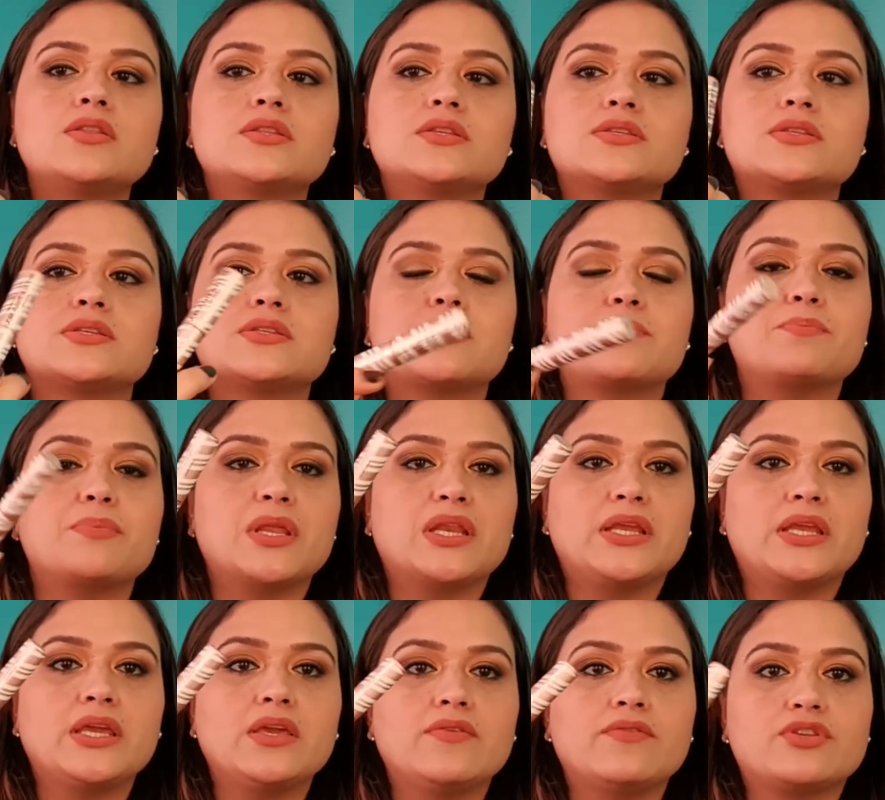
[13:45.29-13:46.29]
This is a
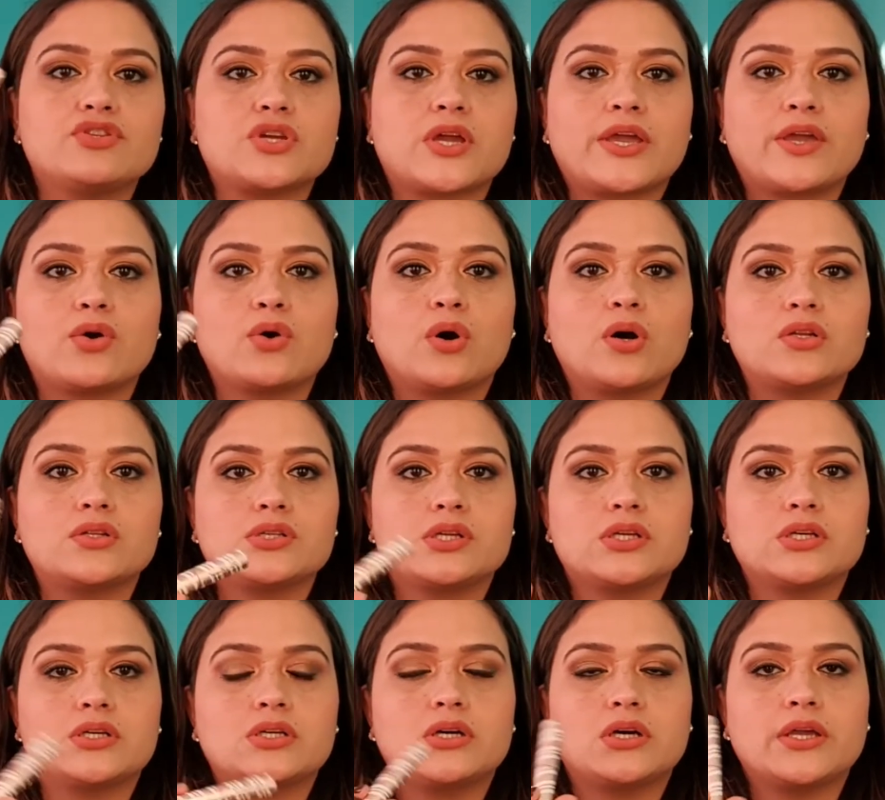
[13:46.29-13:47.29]
mini which I got
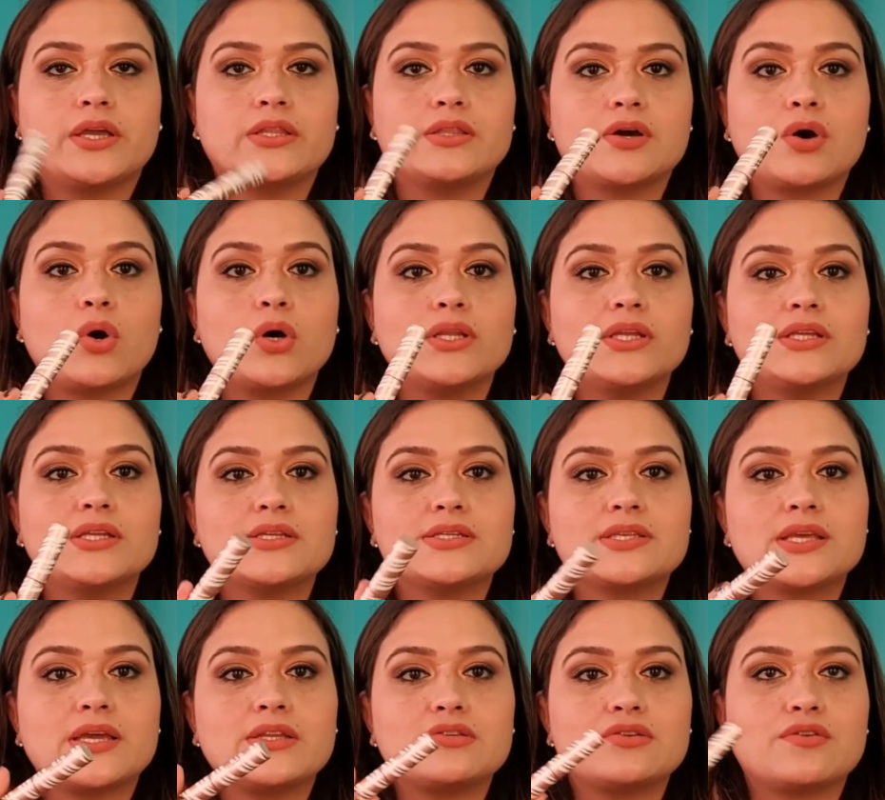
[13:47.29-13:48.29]
in the holiday
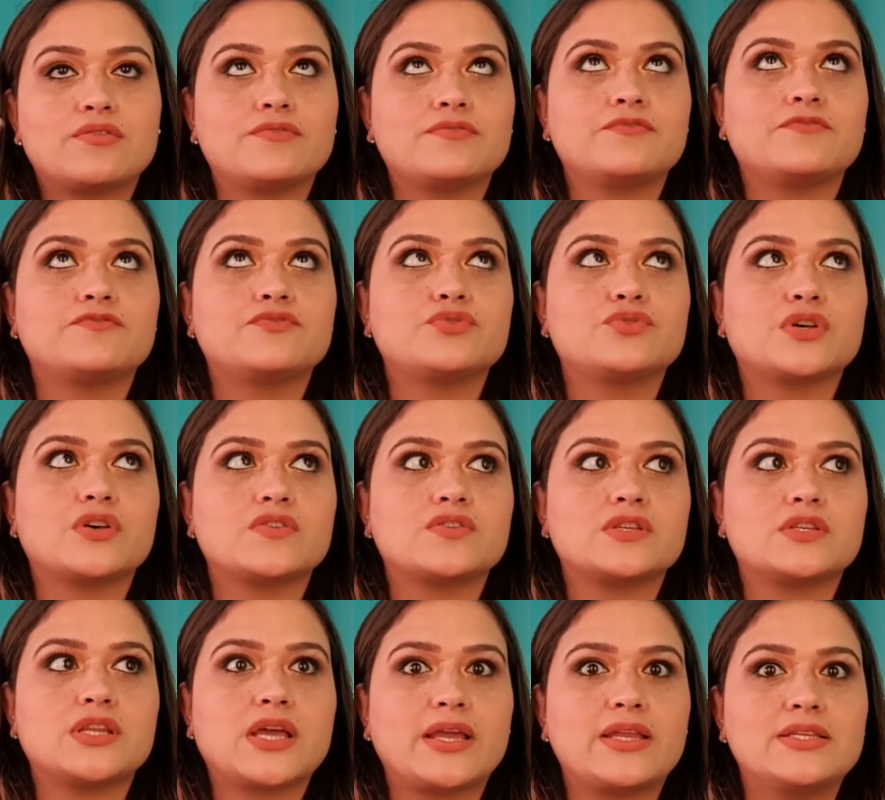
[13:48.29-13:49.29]
set of
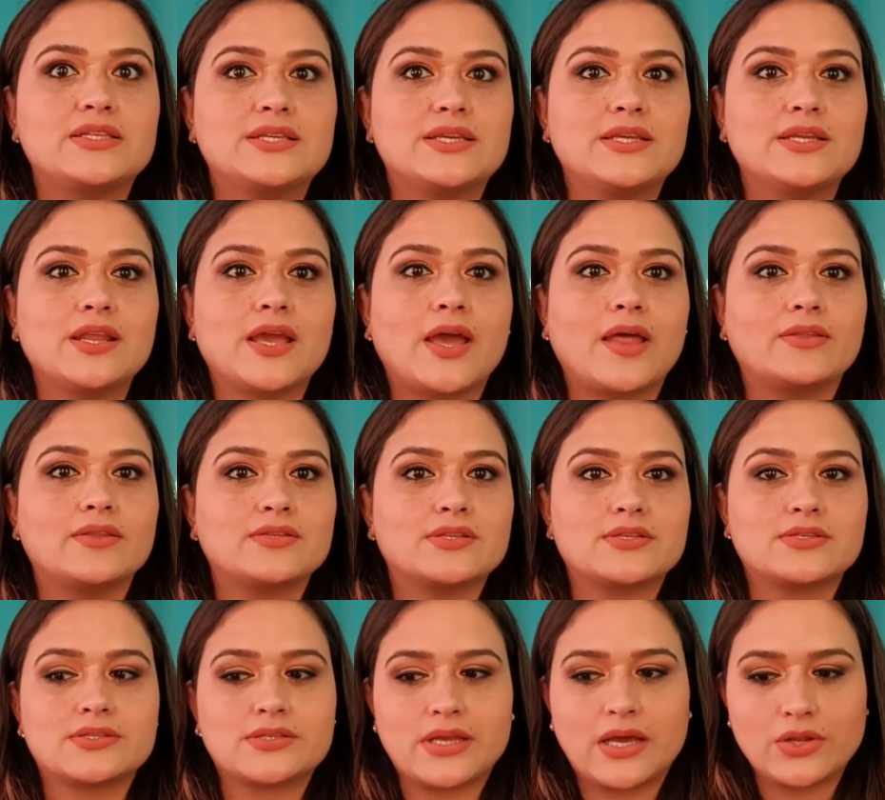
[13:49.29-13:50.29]
2019, and this
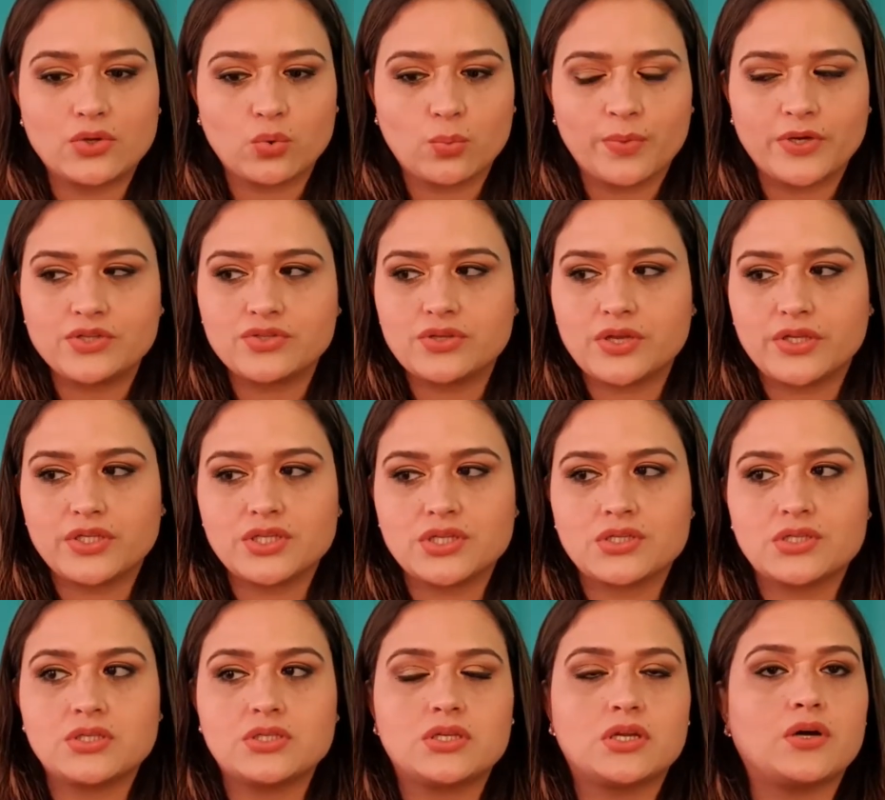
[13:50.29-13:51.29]
is unopened, so I
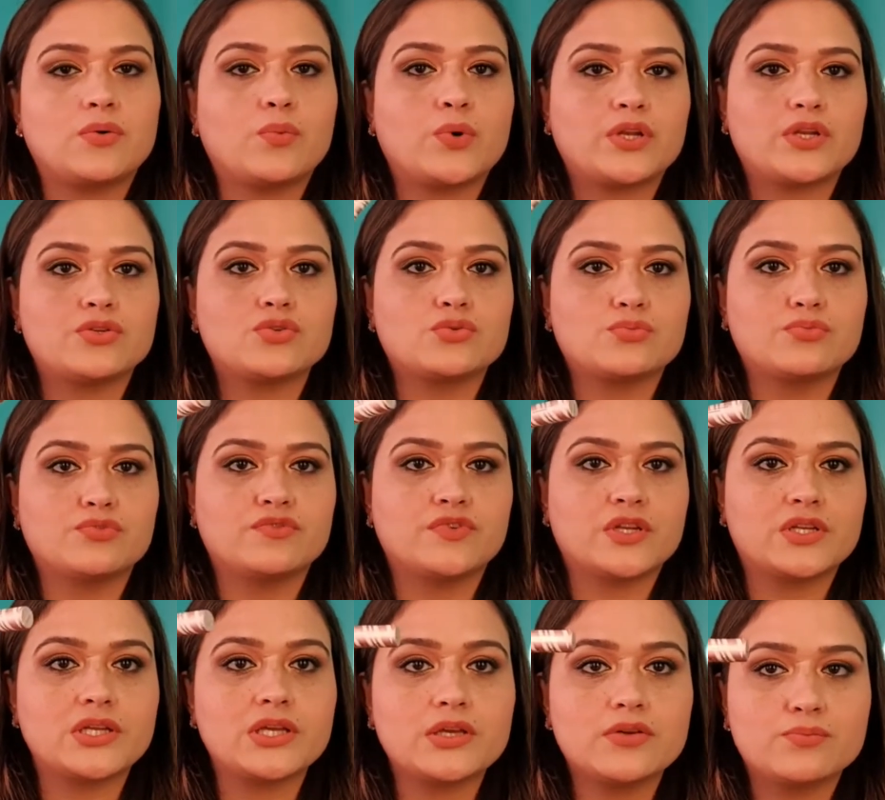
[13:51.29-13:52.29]
just wanted to move
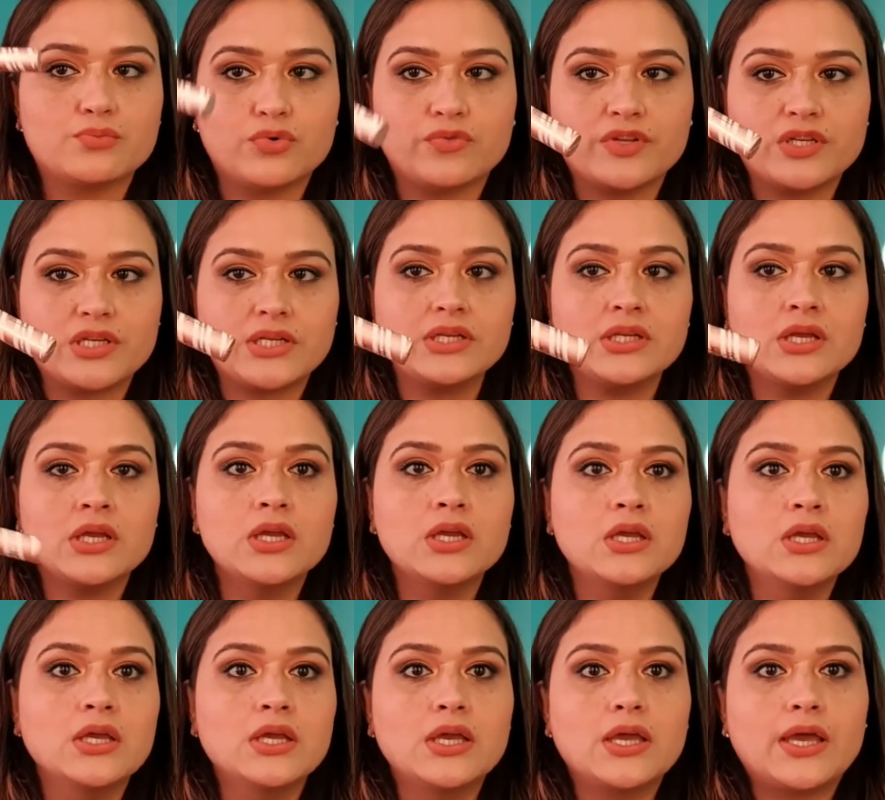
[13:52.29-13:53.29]
it in
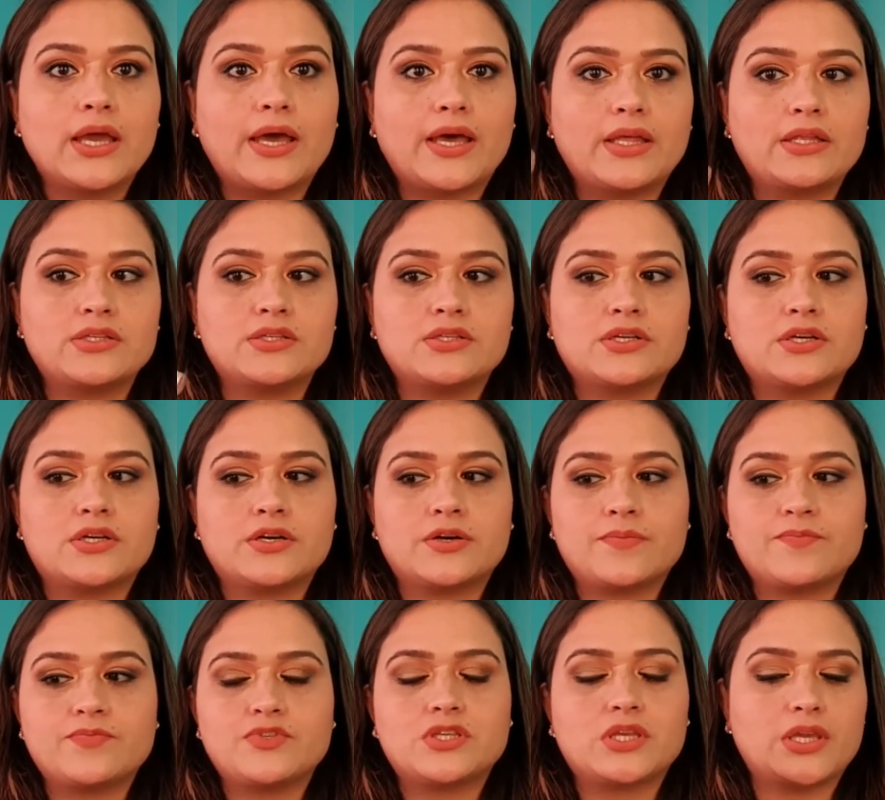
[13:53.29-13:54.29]
and
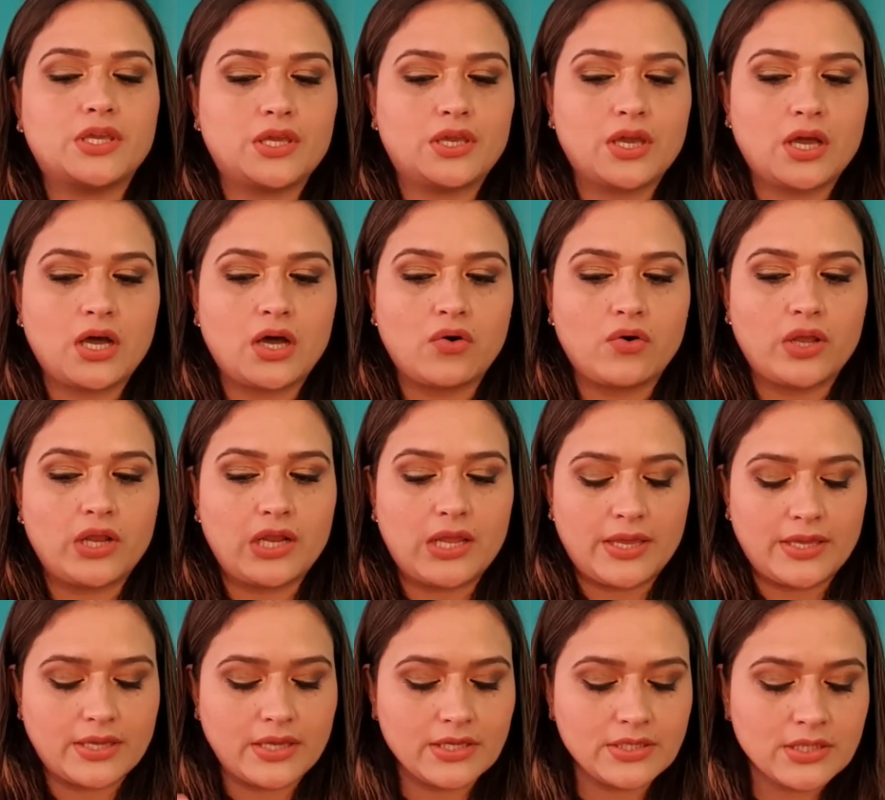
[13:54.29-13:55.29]
see how I
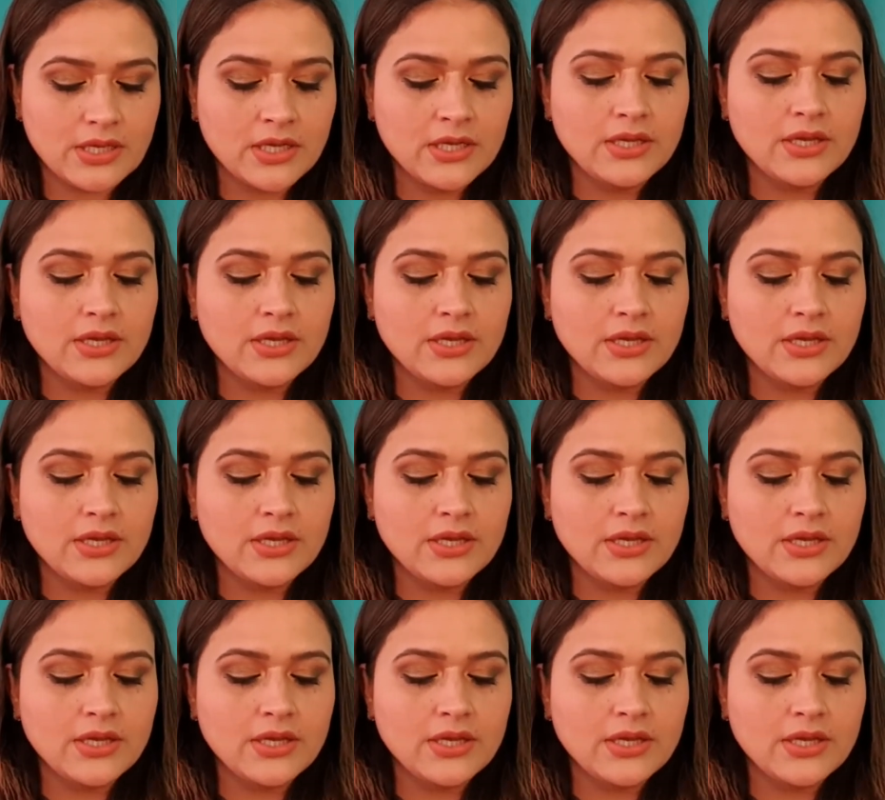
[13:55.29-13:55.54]
like it.